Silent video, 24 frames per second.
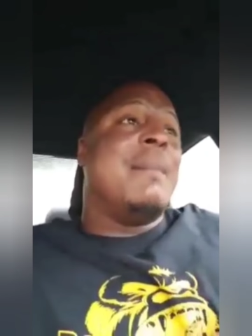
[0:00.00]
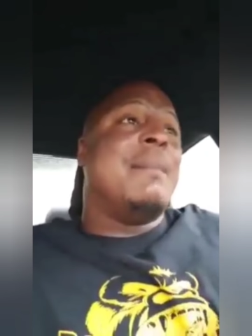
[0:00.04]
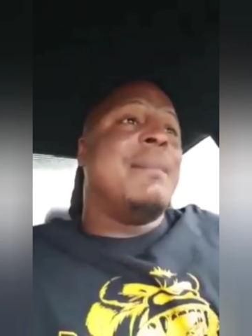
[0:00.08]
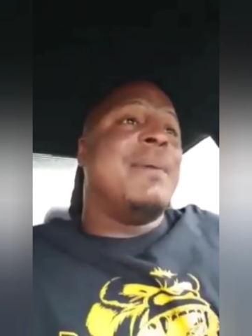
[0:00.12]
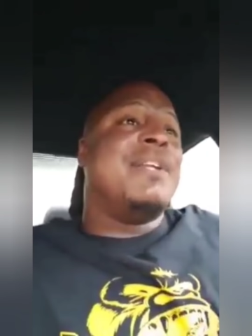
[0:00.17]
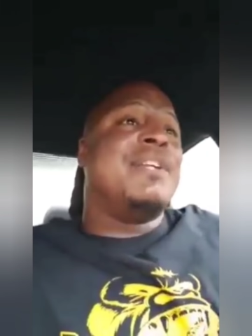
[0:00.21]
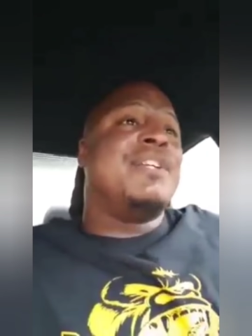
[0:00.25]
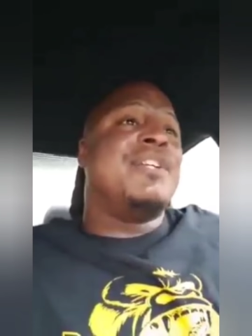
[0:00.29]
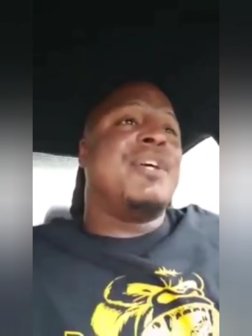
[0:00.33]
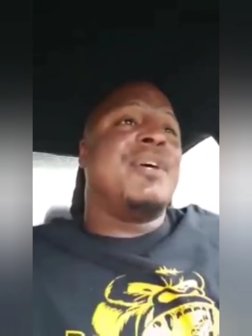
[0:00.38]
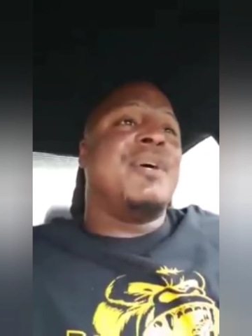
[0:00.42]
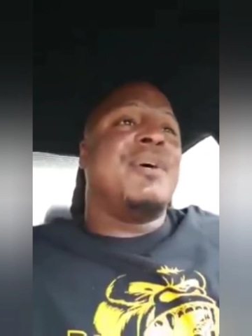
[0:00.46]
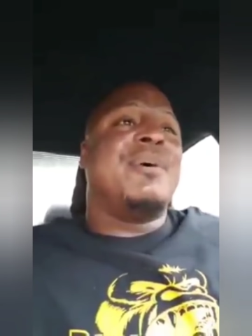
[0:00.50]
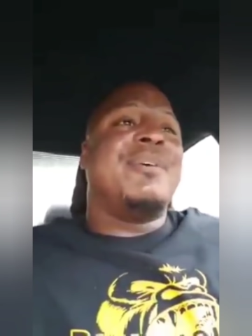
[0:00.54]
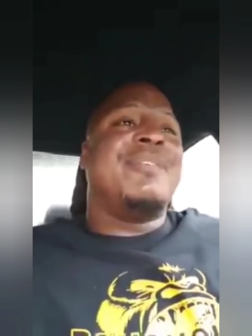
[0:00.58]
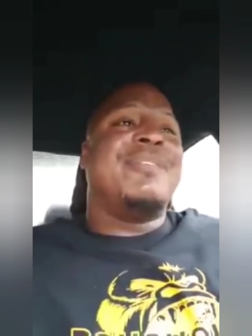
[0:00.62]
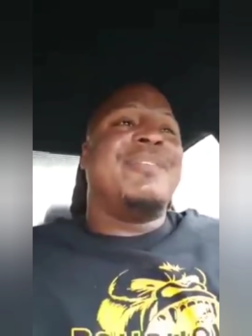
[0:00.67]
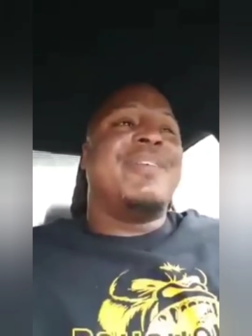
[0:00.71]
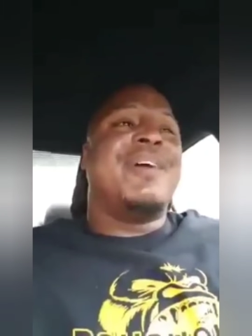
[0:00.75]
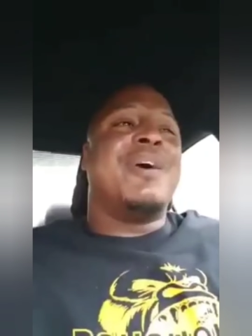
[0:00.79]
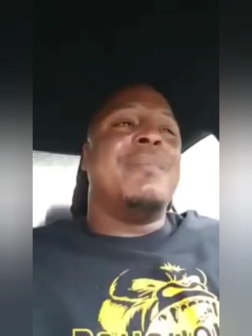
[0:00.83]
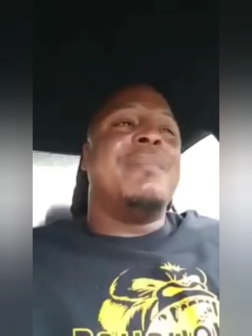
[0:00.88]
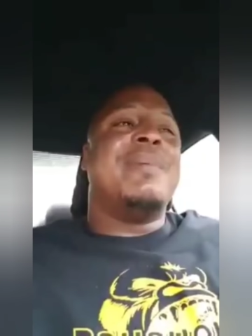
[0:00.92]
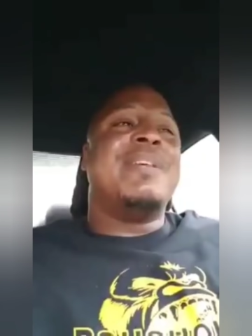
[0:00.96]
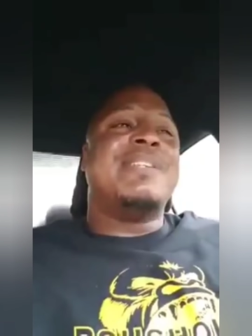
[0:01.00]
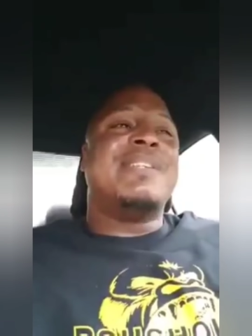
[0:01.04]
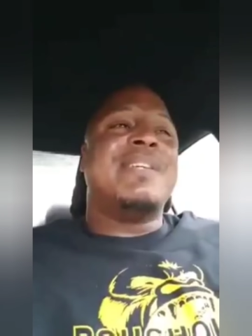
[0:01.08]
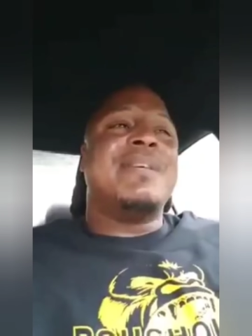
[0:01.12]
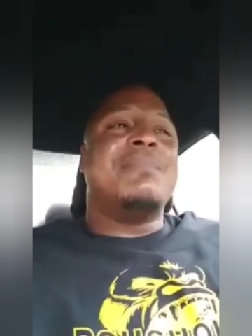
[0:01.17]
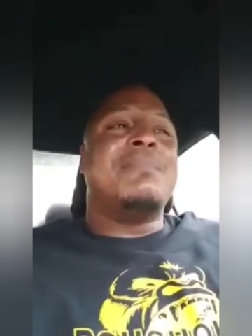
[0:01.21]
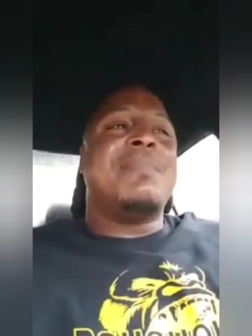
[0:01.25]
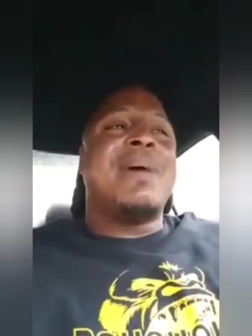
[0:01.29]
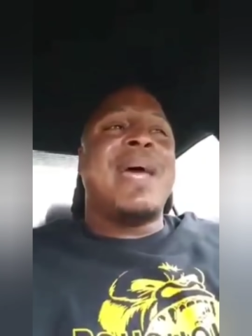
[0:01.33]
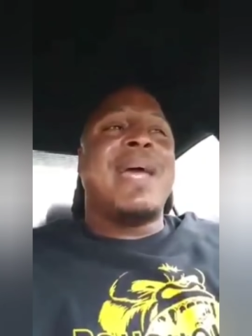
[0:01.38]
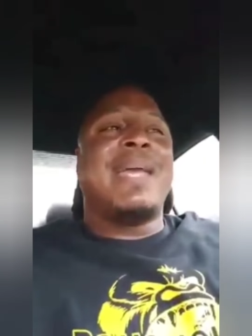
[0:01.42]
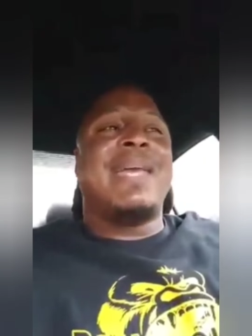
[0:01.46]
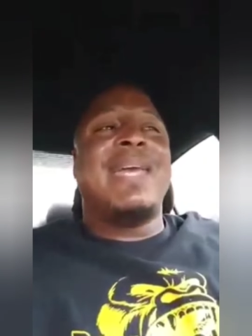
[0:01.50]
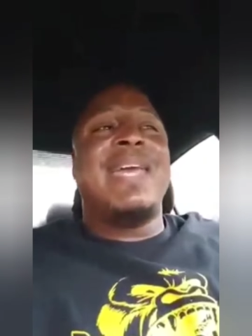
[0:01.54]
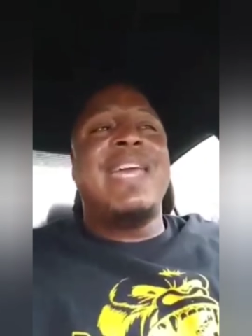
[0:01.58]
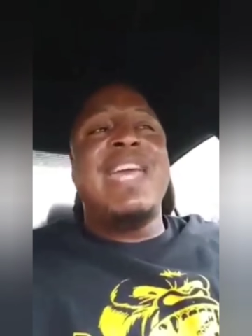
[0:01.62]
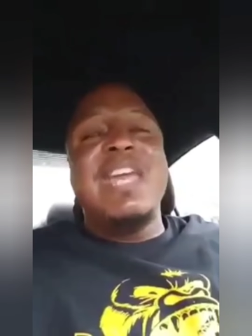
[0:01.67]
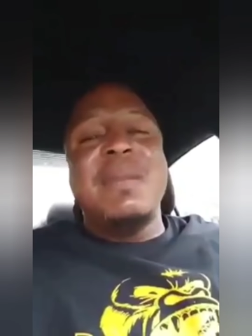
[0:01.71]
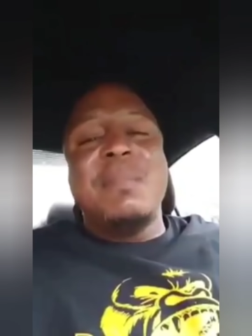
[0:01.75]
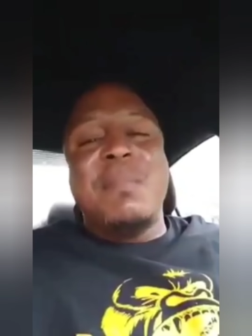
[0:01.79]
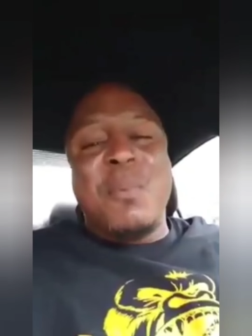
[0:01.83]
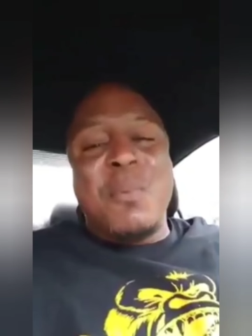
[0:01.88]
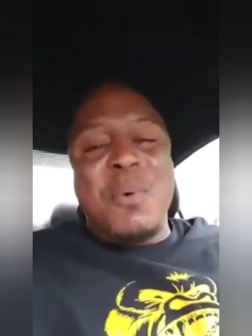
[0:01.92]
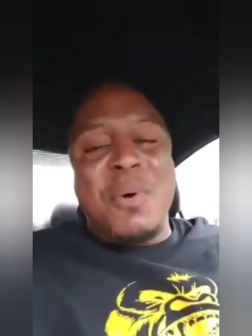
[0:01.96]
But, yo, don't be sitting back
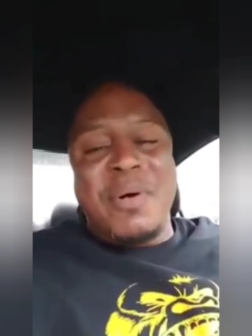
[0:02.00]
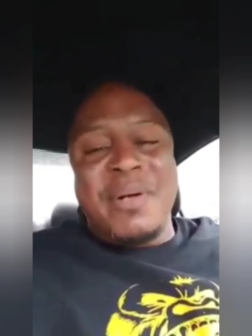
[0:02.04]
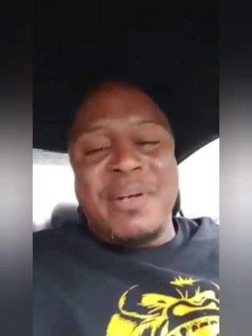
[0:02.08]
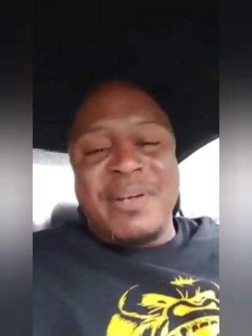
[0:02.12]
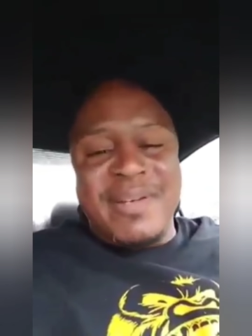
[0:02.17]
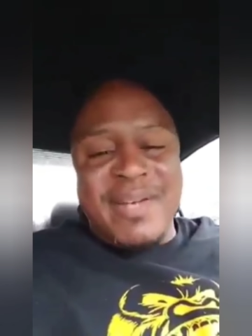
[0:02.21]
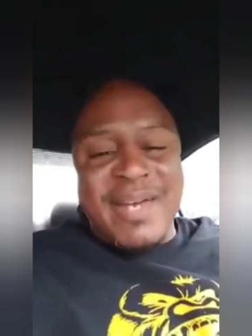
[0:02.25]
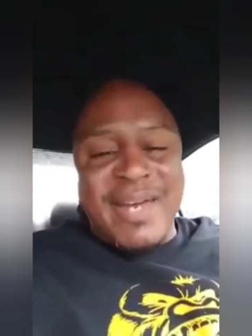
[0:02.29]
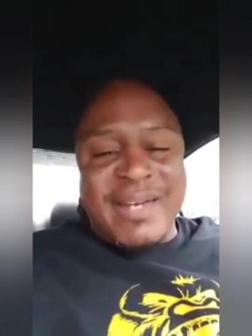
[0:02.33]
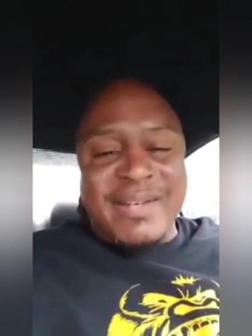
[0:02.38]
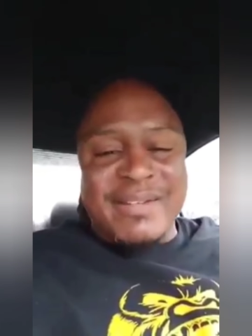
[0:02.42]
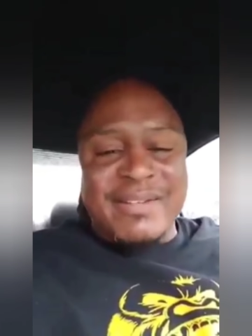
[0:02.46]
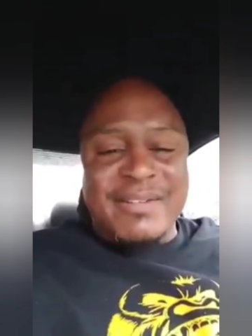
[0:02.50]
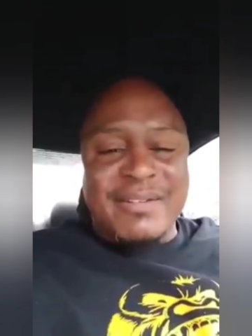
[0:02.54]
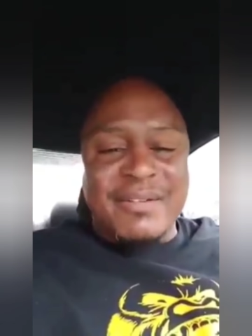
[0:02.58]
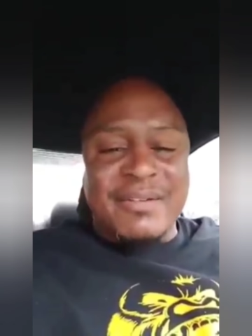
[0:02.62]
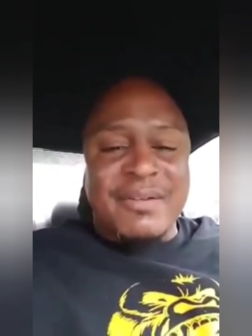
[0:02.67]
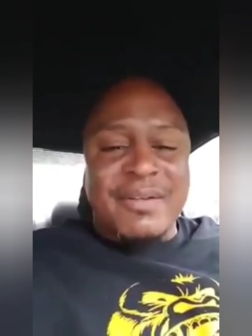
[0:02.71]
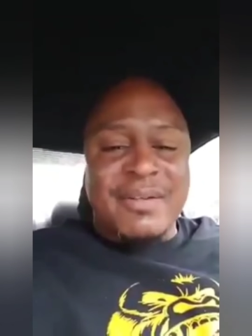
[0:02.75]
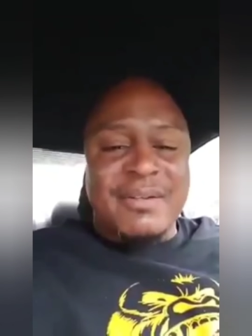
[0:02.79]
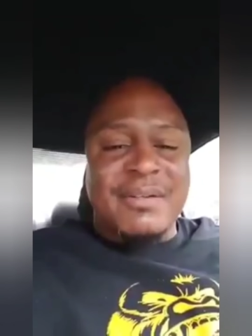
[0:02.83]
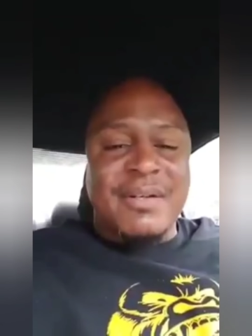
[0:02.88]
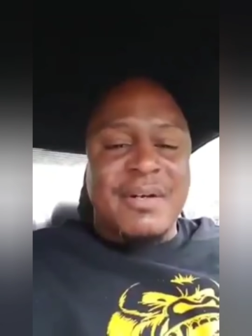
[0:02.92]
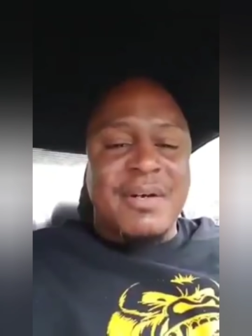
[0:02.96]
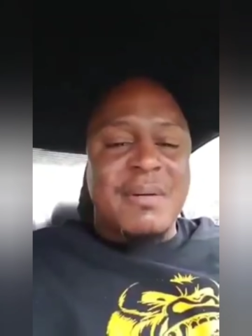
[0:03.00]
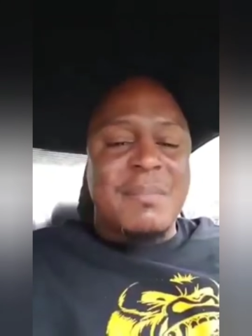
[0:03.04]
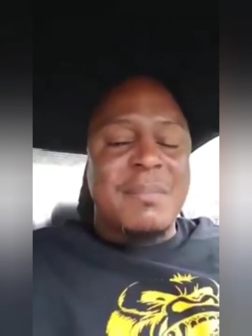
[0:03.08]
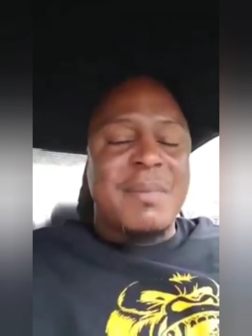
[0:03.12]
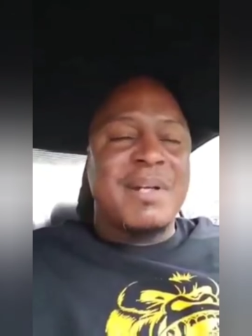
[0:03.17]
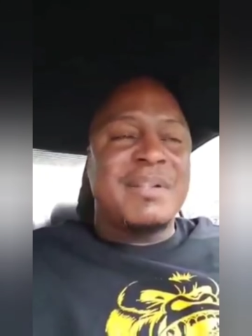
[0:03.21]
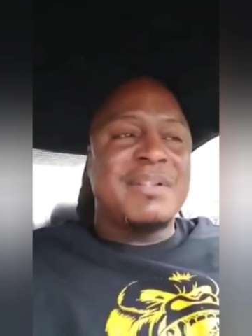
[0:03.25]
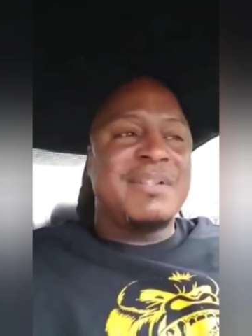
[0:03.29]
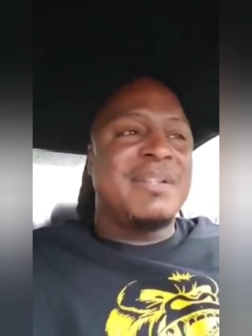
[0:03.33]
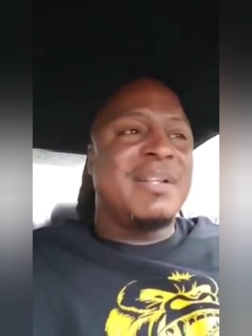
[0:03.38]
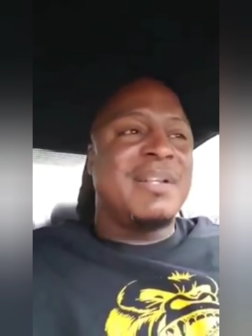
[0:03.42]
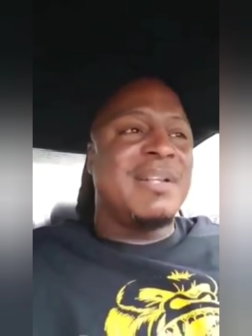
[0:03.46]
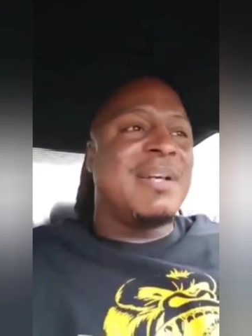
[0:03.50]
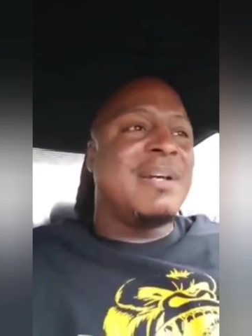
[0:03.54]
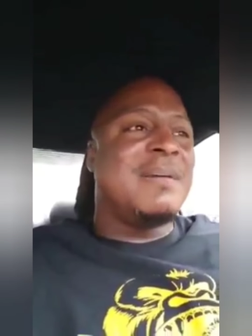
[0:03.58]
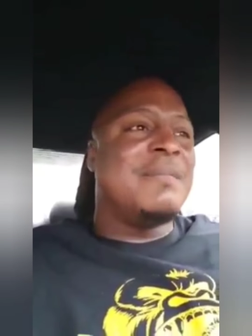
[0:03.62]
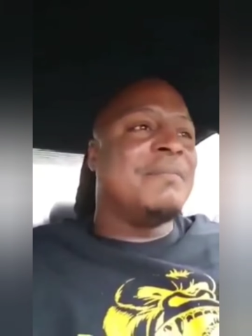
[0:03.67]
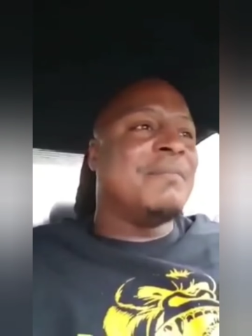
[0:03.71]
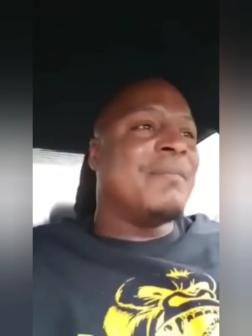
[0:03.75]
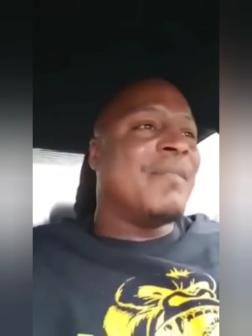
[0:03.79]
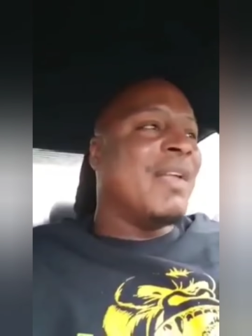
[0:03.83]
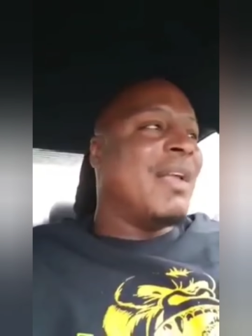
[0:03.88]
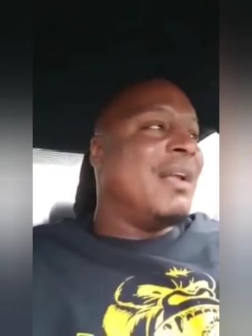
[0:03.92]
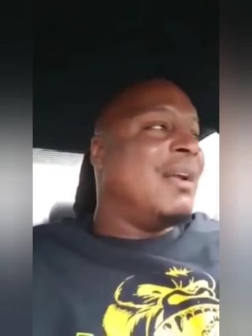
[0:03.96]
keyboard gangster and talking about your,